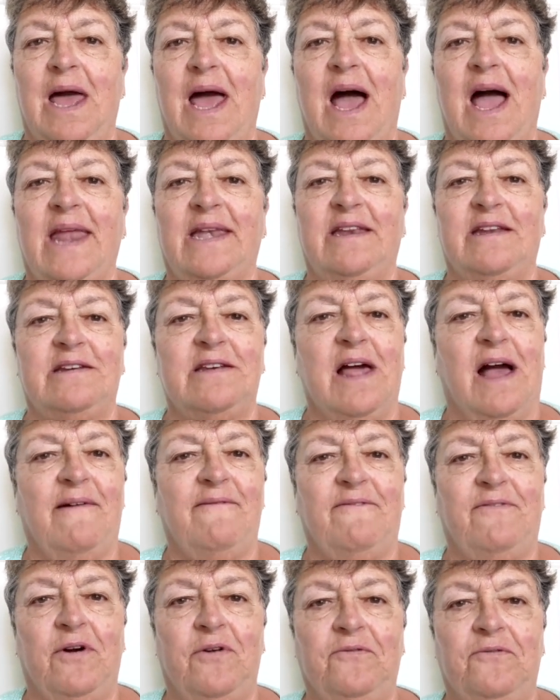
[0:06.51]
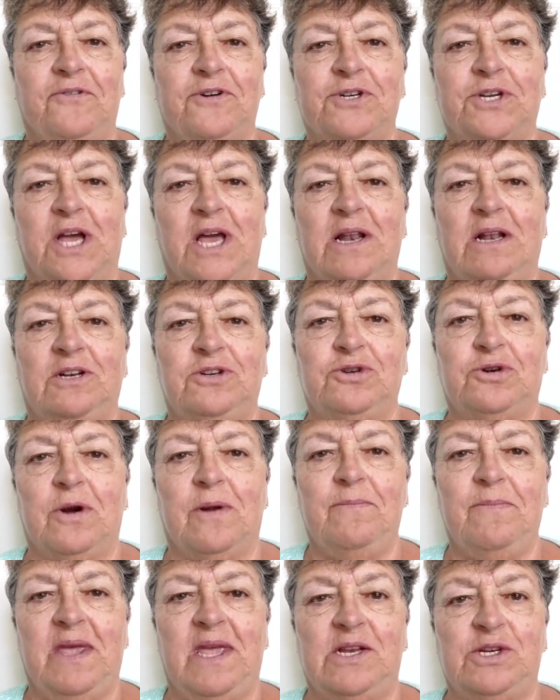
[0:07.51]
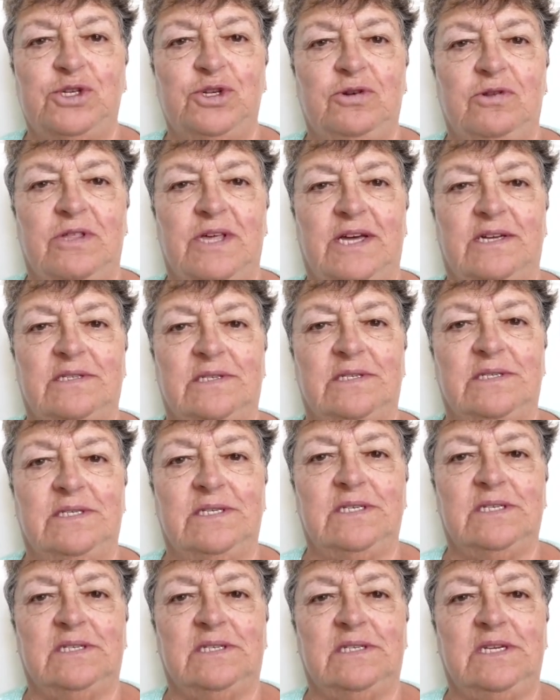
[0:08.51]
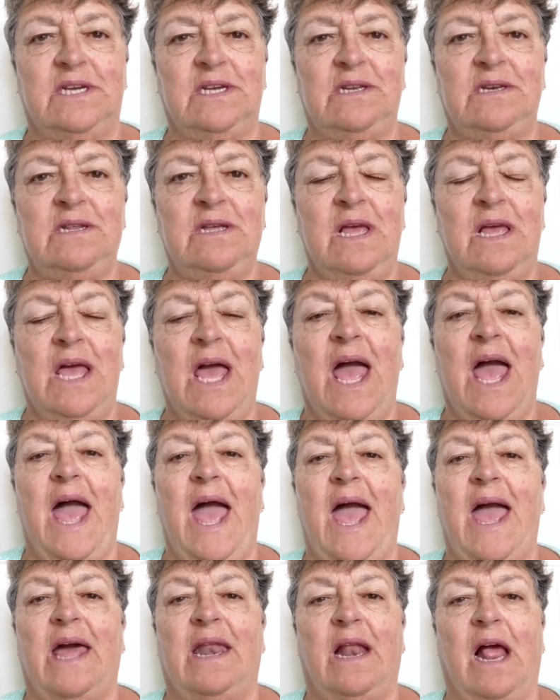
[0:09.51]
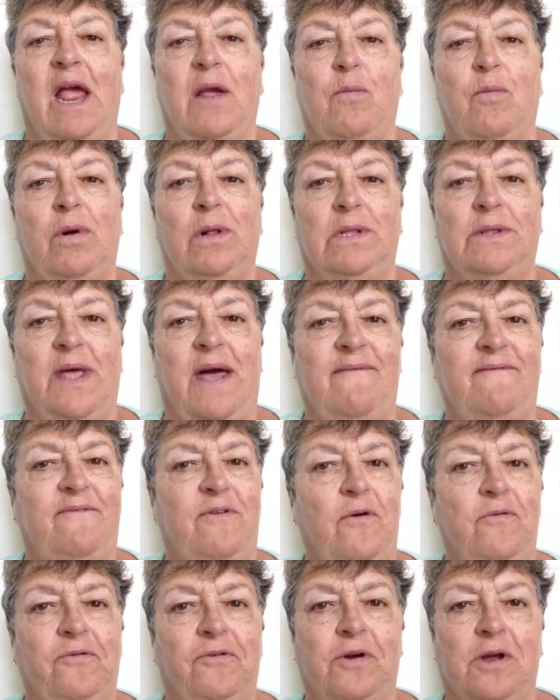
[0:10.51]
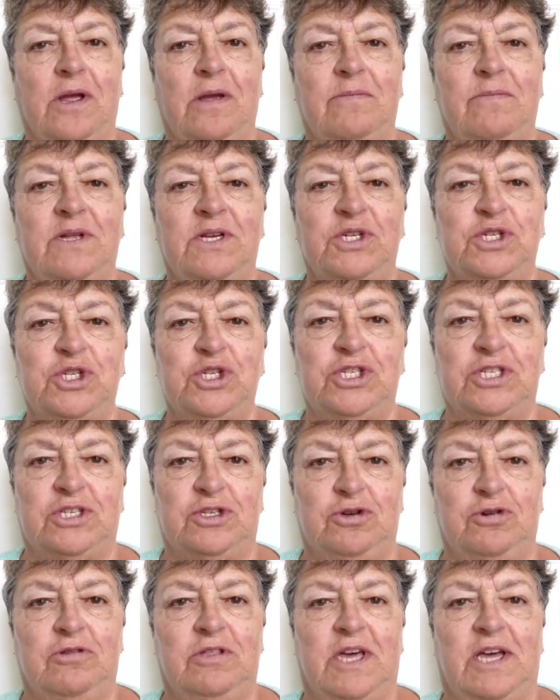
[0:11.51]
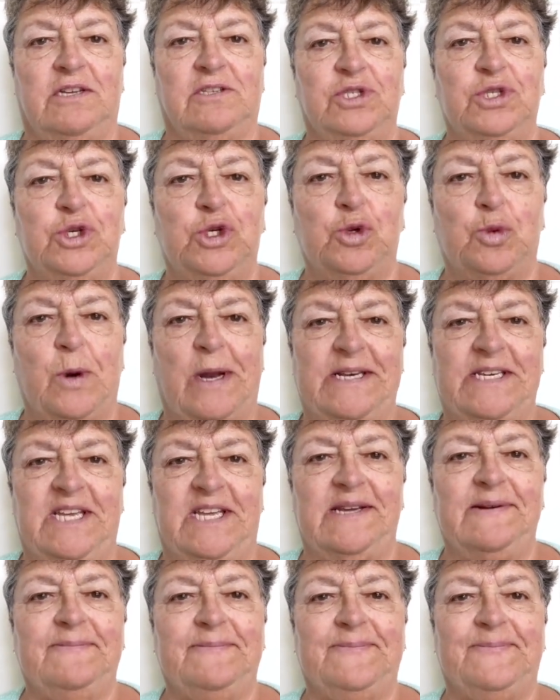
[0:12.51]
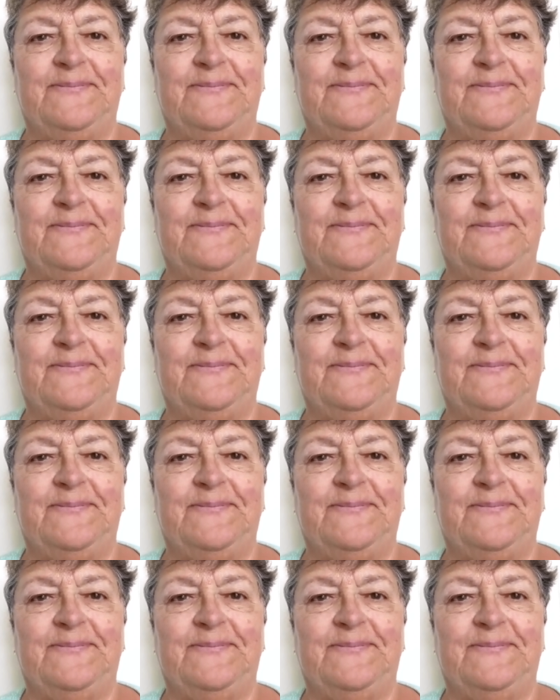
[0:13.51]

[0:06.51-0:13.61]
I did not vote for Donald Trump in two thousand sixteen, and I will not vote for him in two thousand twenty.